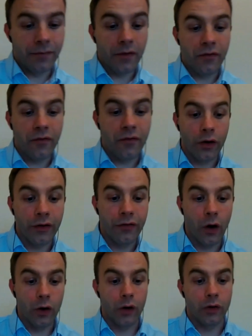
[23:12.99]
for the
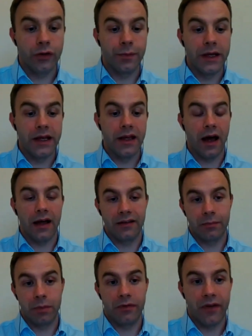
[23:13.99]
photo to be
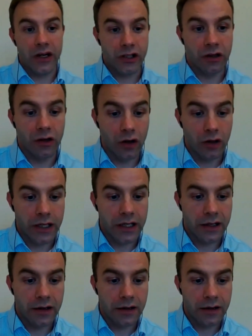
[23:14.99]
as professional
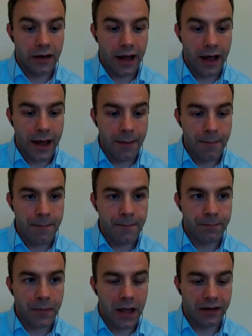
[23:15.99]
looking
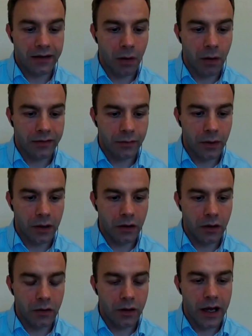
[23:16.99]
as possible.
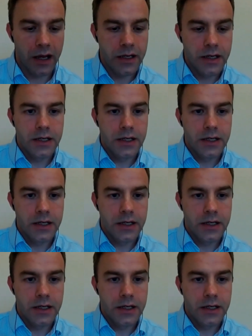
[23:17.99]
Okay.